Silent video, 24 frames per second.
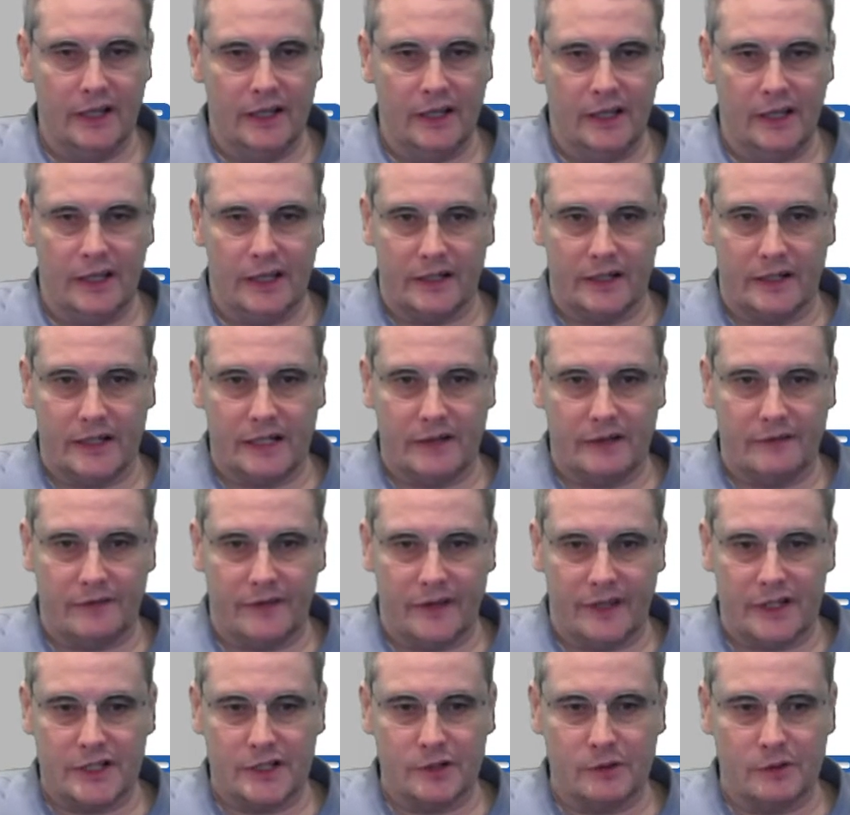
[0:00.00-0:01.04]
and if
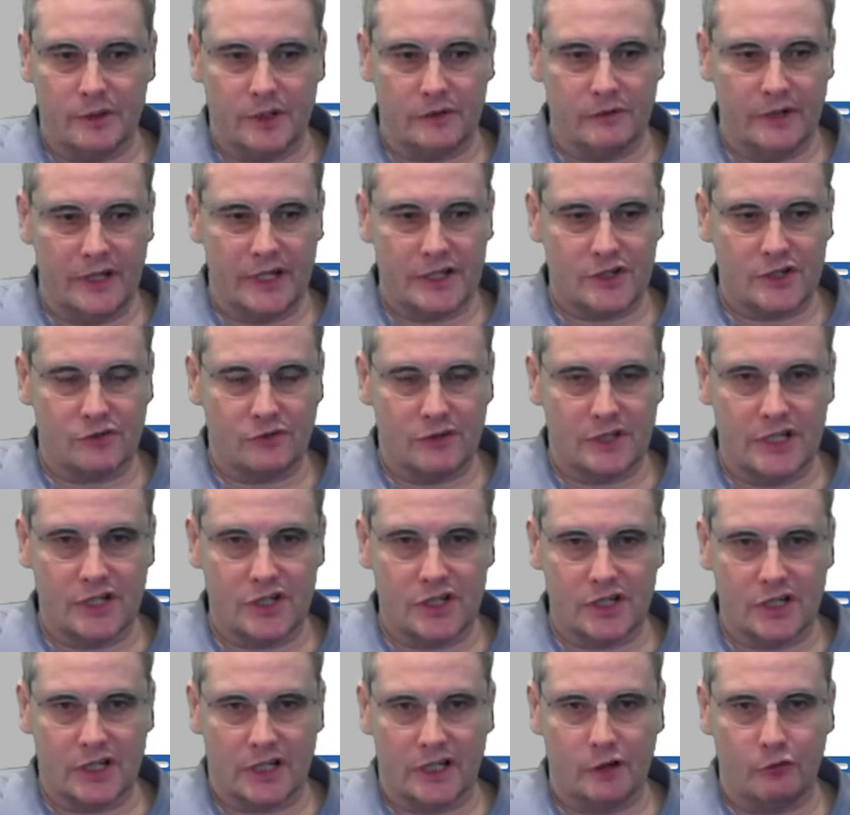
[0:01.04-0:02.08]
they do agree it's
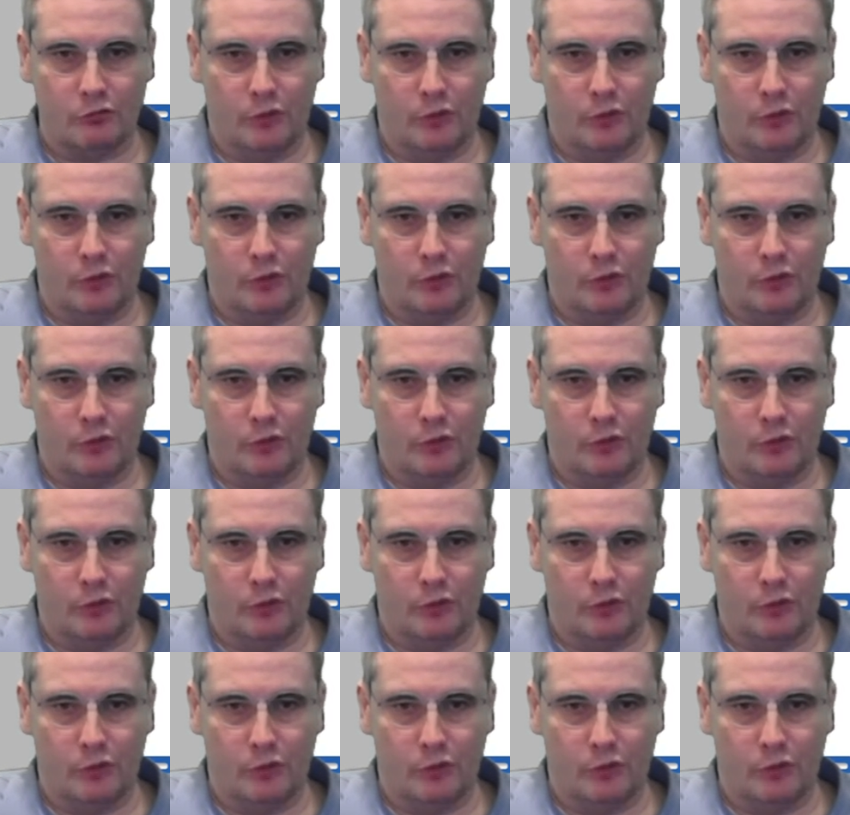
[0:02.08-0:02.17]
strategically